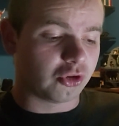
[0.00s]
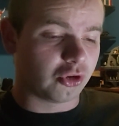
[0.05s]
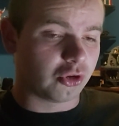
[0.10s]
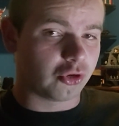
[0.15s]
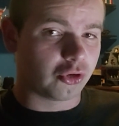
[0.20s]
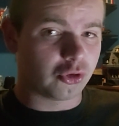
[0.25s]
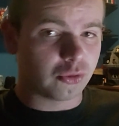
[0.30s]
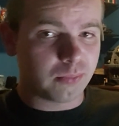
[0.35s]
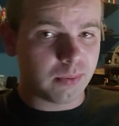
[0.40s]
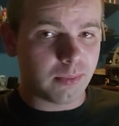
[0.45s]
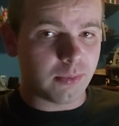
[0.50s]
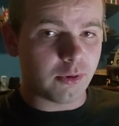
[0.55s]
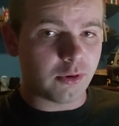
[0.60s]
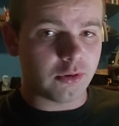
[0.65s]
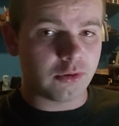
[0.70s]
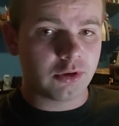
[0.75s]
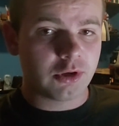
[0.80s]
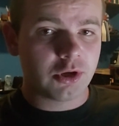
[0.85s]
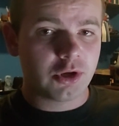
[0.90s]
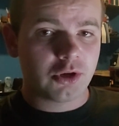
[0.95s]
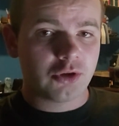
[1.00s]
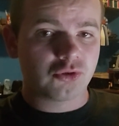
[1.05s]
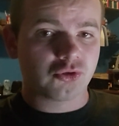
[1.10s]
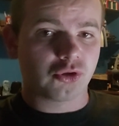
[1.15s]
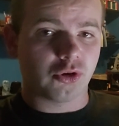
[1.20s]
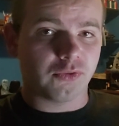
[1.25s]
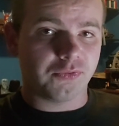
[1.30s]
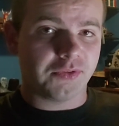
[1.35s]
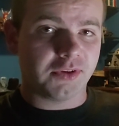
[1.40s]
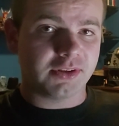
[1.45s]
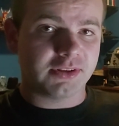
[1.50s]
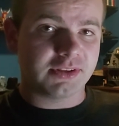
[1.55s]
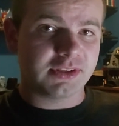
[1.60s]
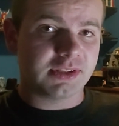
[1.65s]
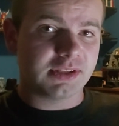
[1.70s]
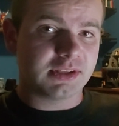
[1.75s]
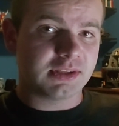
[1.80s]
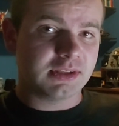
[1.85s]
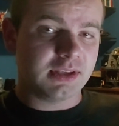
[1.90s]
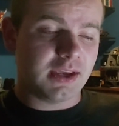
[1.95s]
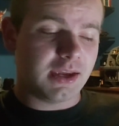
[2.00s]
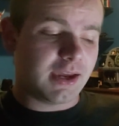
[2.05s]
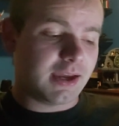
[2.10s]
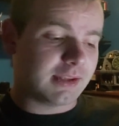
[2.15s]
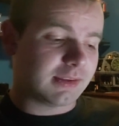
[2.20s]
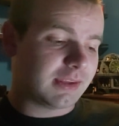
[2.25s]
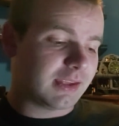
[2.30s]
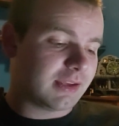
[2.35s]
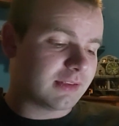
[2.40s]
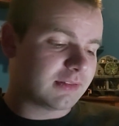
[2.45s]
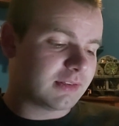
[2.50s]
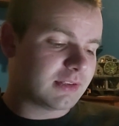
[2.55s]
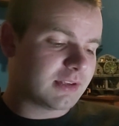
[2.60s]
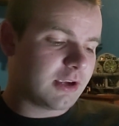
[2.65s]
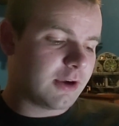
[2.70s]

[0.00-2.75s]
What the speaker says: Super Bowl trophy at the end of the